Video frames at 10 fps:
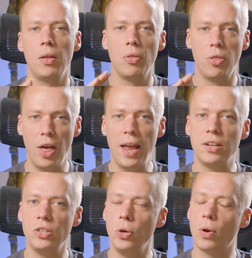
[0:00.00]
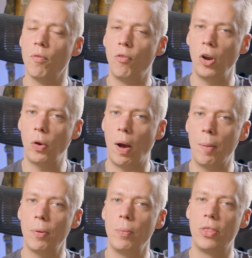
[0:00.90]
Then you can follow
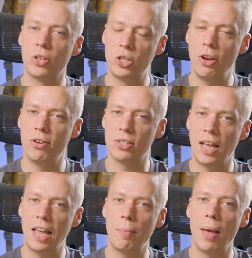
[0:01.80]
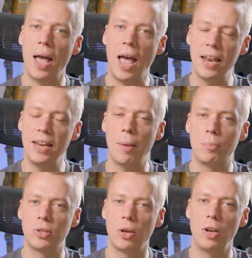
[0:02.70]
up with the series name and the
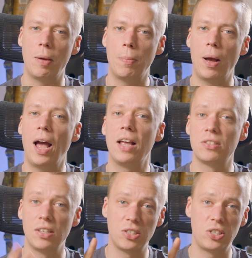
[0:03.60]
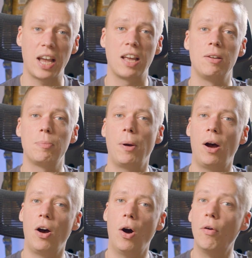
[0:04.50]
episode number as the second
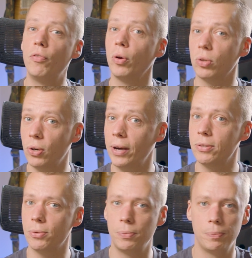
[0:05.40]
part of your title.